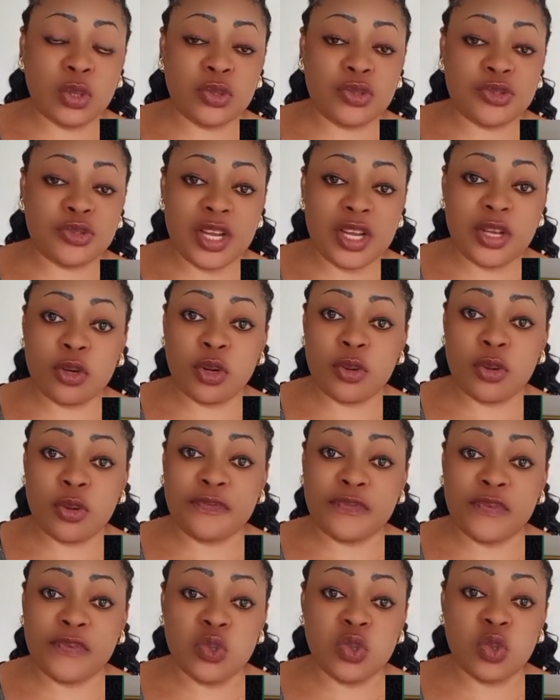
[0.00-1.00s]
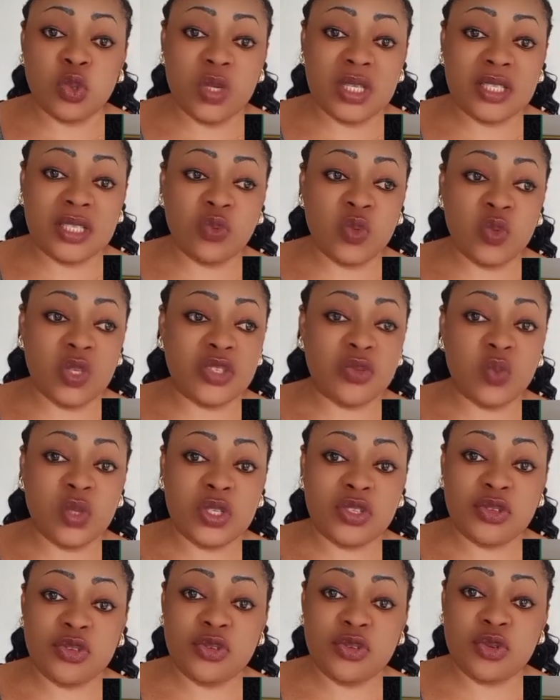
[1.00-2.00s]
drink or your food
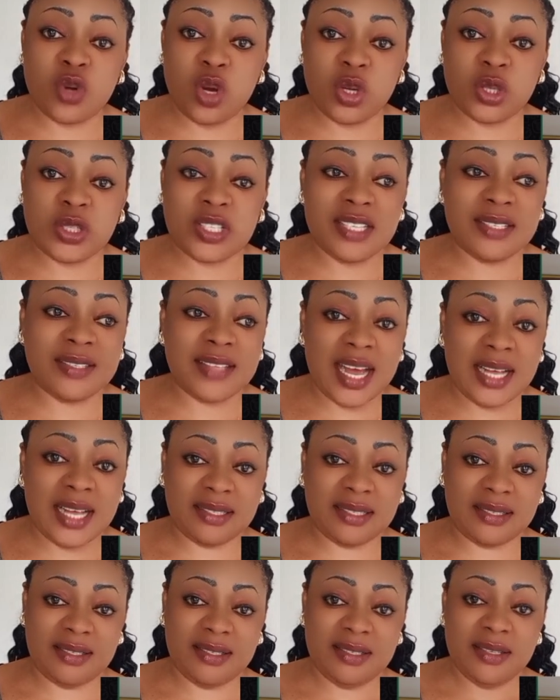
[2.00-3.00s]
with drugs is that